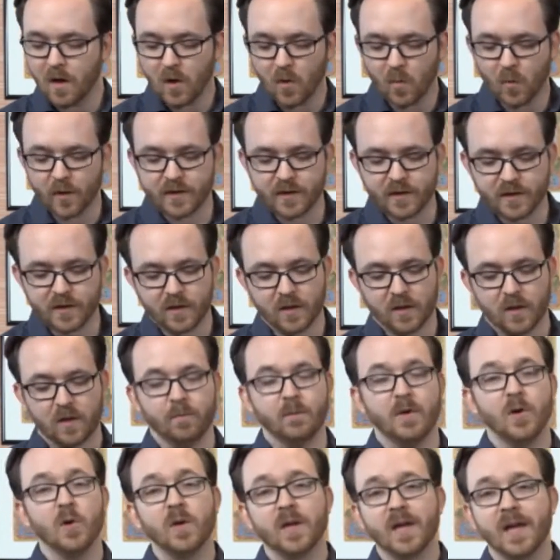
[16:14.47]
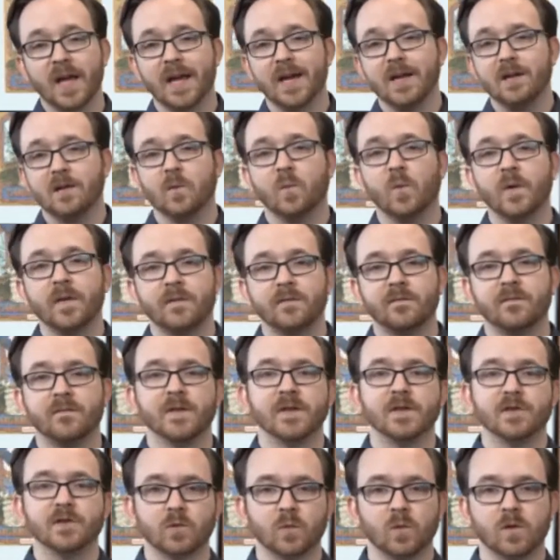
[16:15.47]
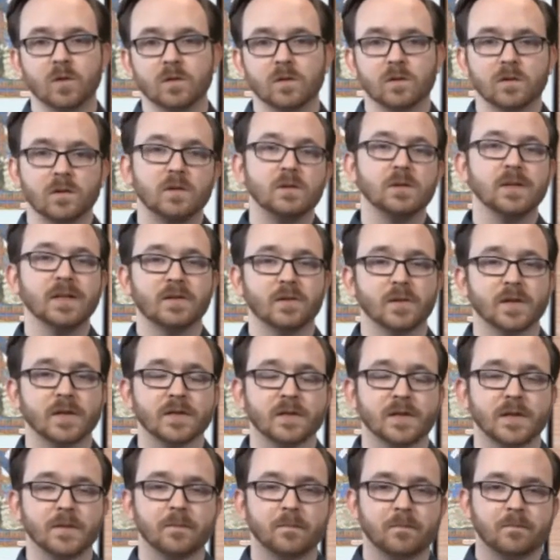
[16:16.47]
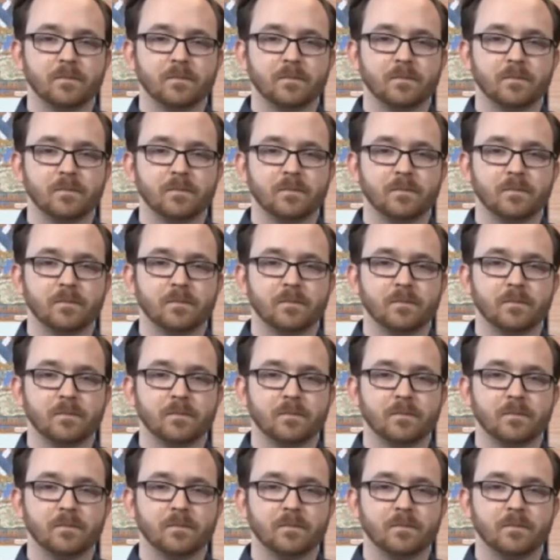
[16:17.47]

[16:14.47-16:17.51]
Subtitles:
which is to communicate with visual literacy.